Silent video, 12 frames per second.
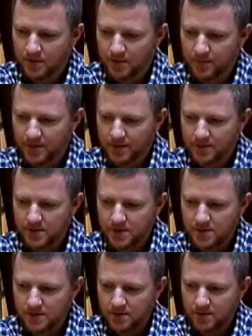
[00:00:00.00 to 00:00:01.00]
I mean,
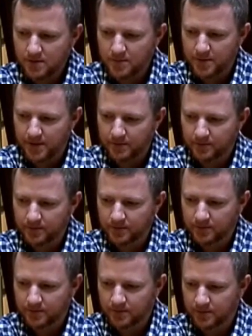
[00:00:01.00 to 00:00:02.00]
just a little bit.
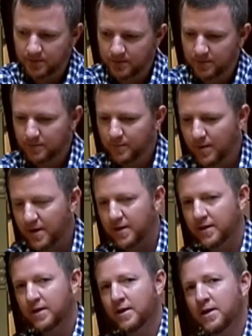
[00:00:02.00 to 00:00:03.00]

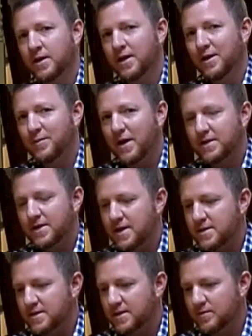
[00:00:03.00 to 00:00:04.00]
But in my
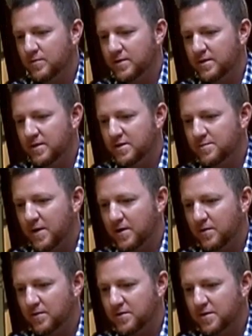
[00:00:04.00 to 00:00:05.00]
testing with these
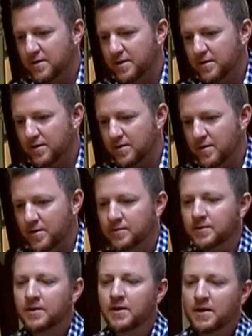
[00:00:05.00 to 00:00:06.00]
barrels earlier
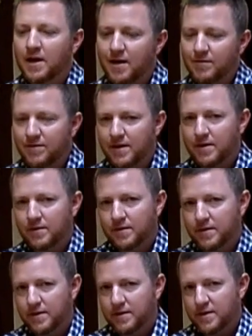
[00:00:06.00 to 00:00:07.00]
on, I
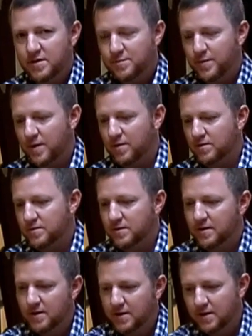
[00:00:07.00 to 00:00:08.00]
found that these
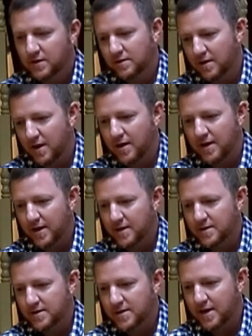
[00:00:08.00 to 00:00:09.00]
barrels, I
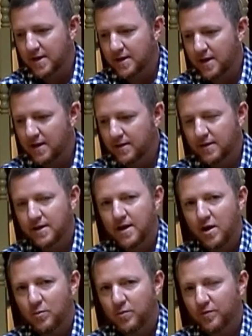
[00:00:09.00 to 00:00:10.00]
hate to say it,
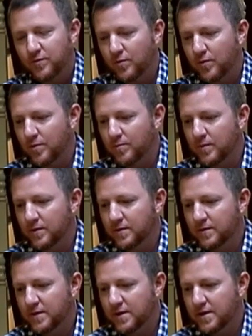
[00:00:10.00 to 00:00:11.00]
did outperform
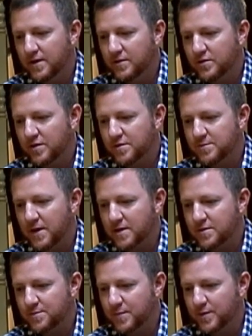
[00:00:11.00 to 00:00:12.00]
the
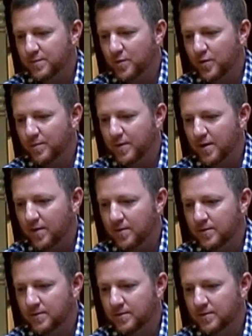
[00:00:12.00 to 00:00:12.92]
Druzmax smoothbore barrel.